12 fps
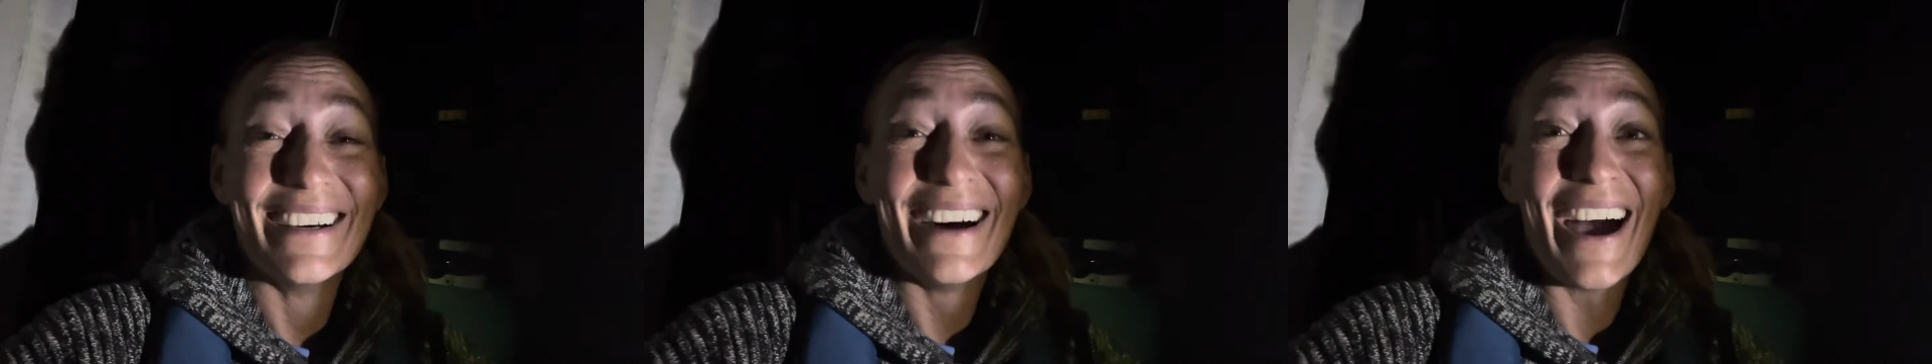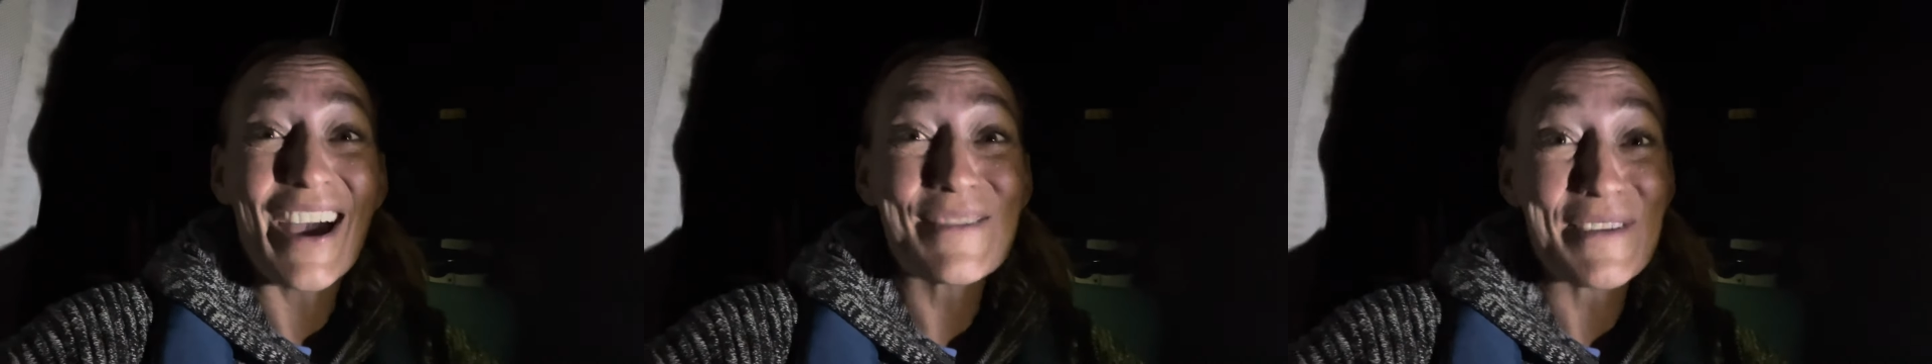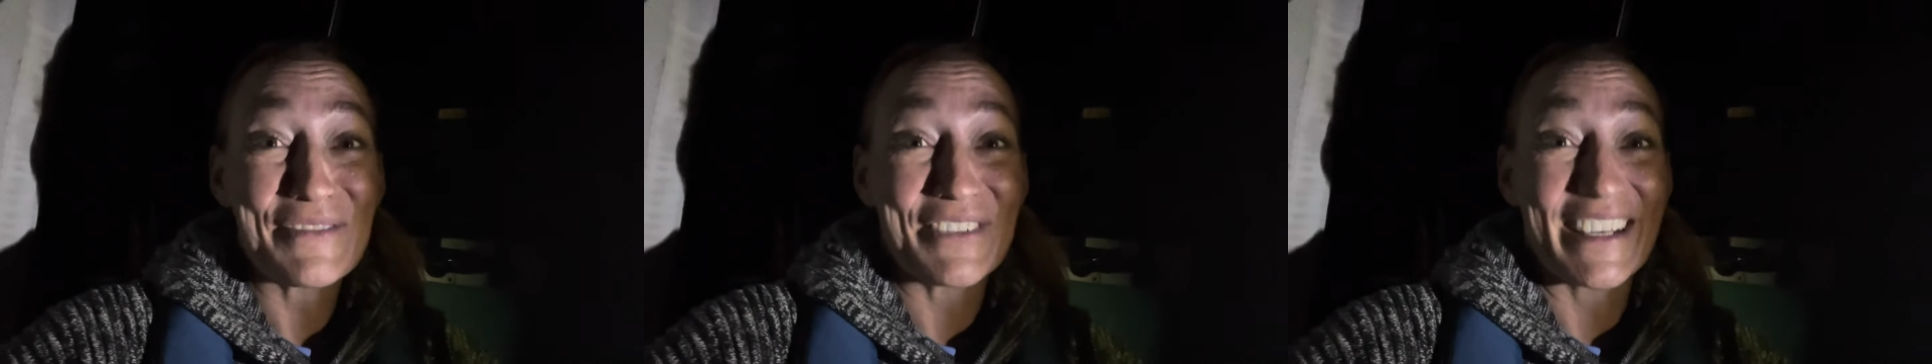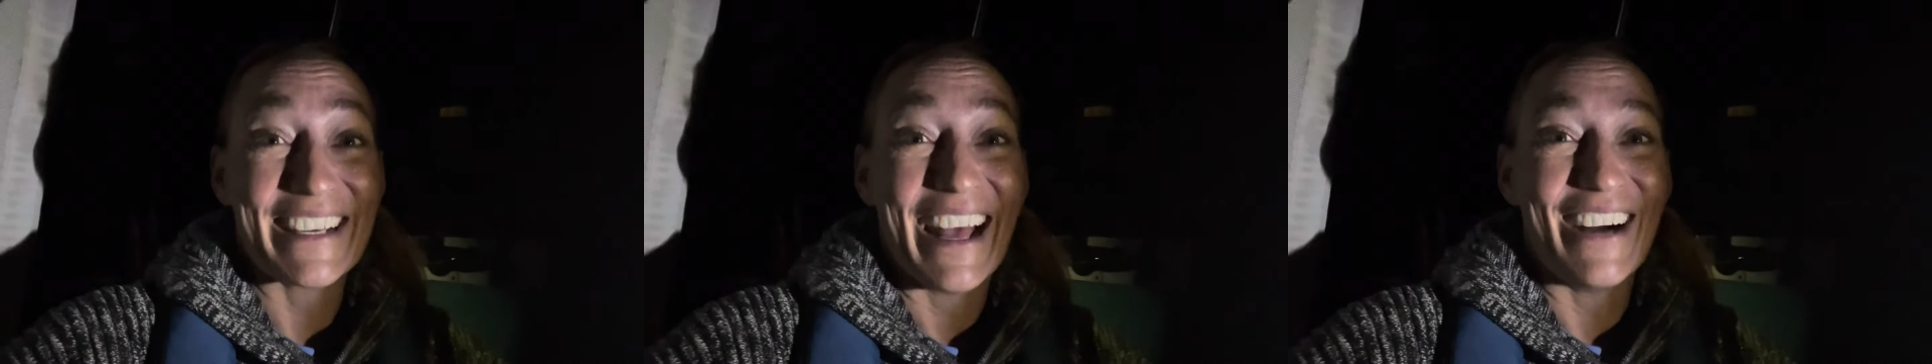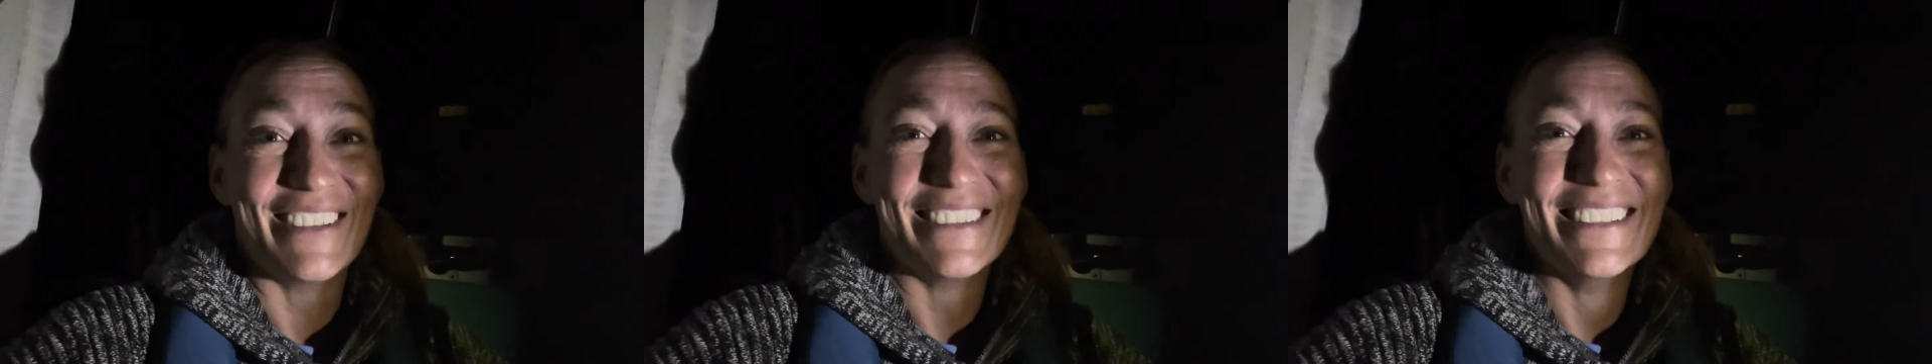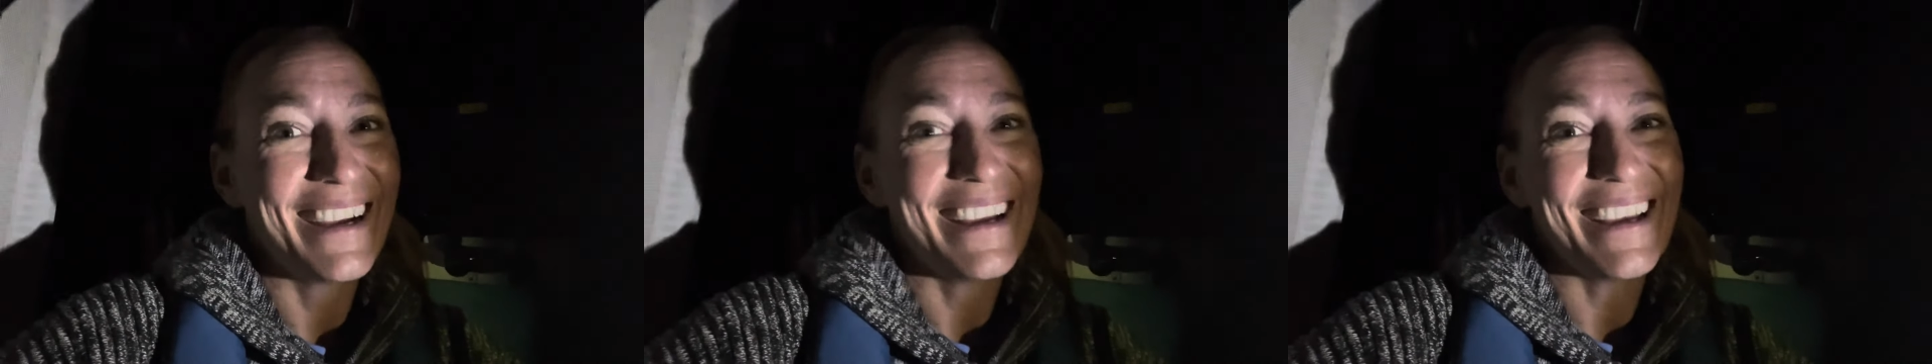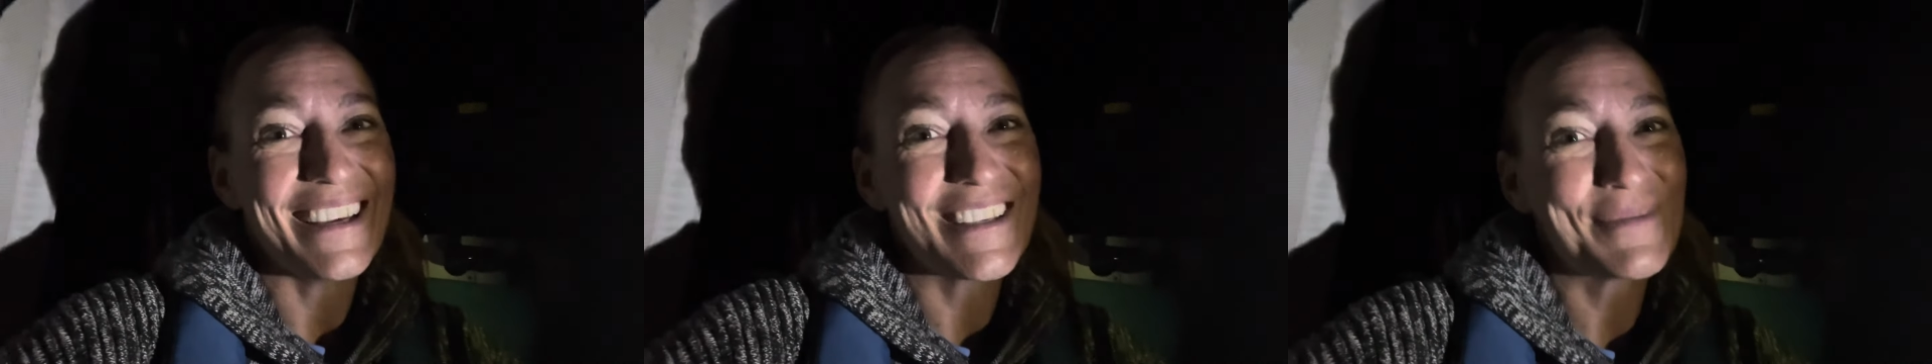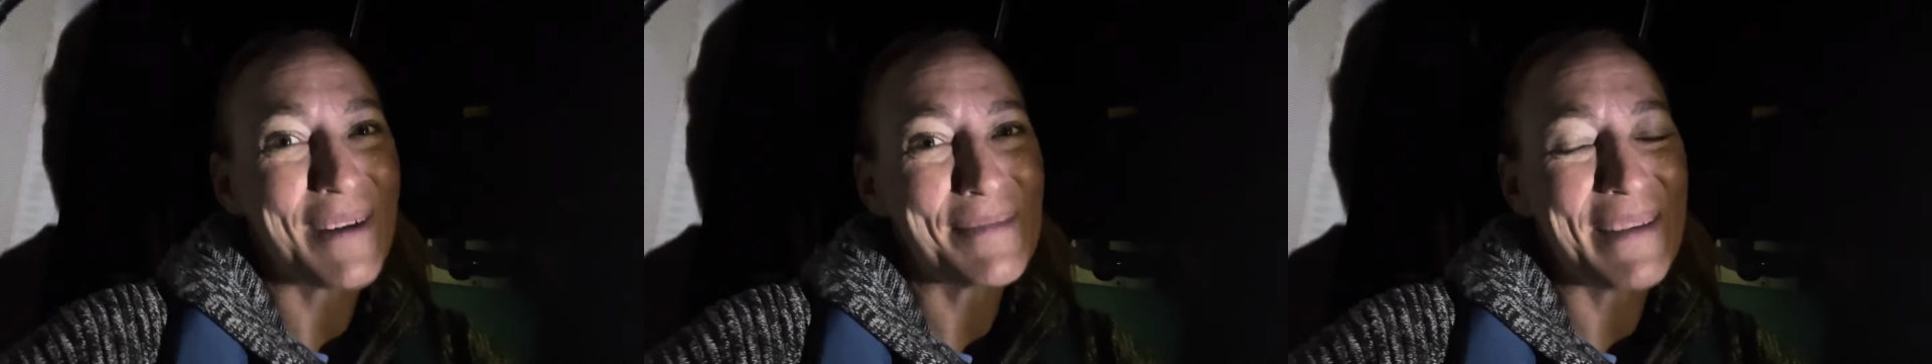I'd have been freaking out. He's
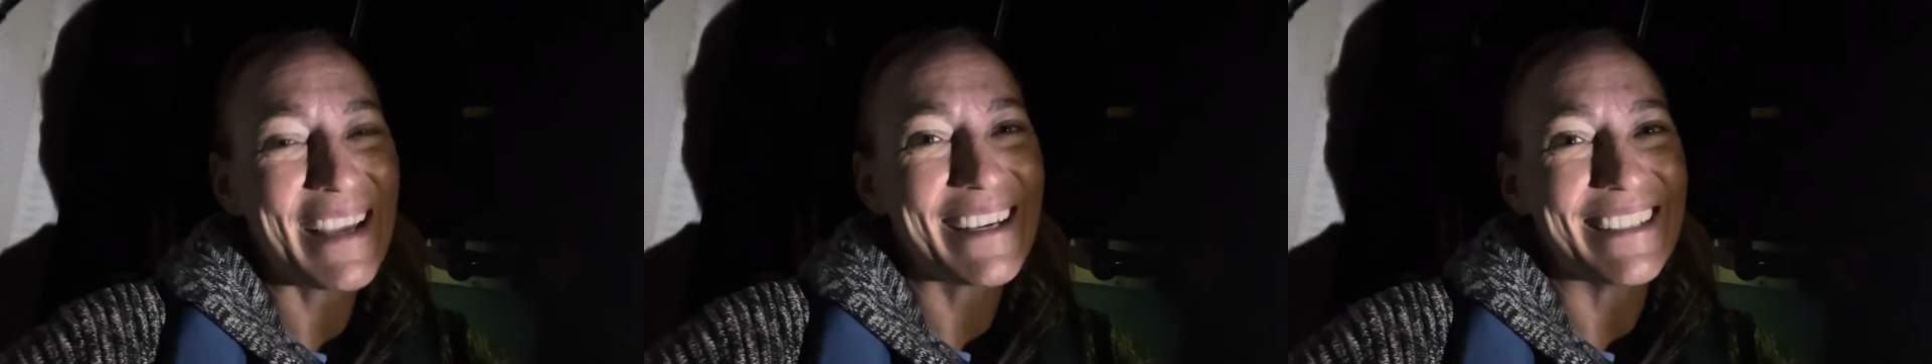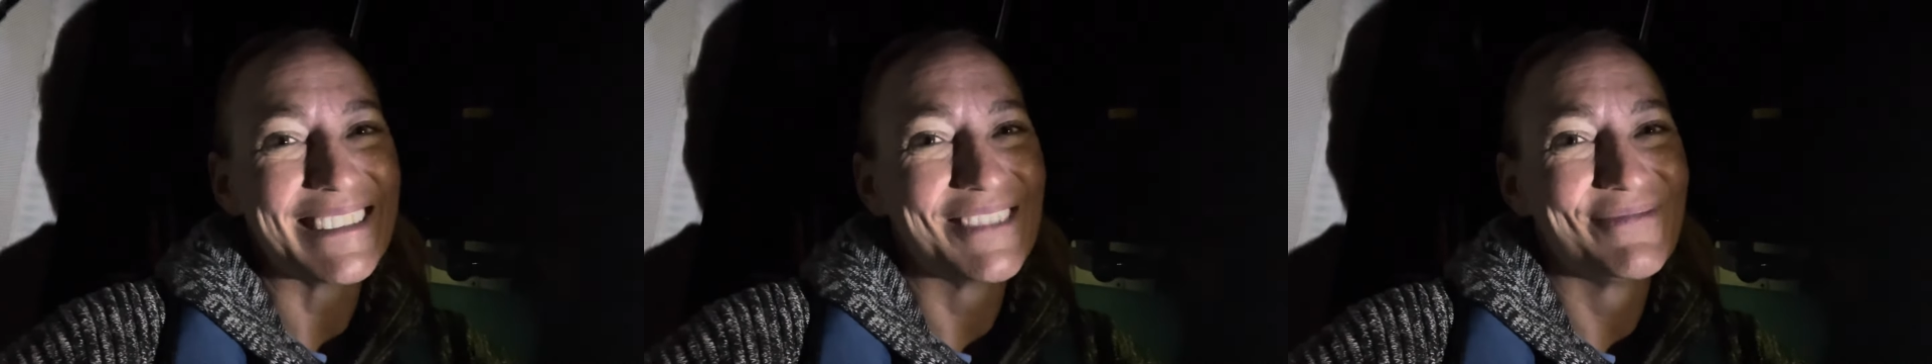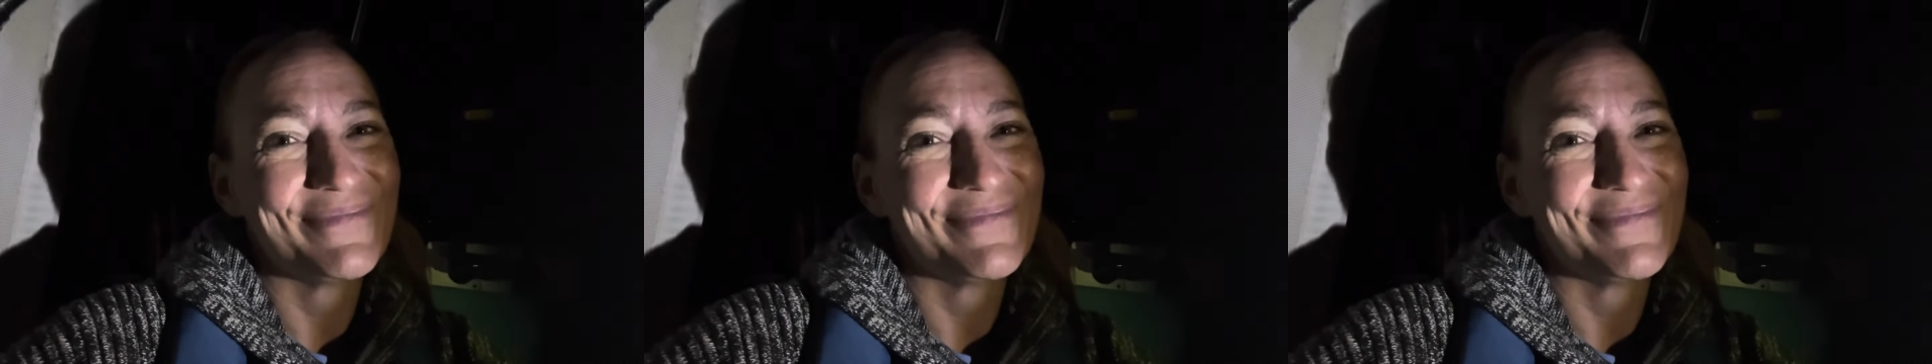my man,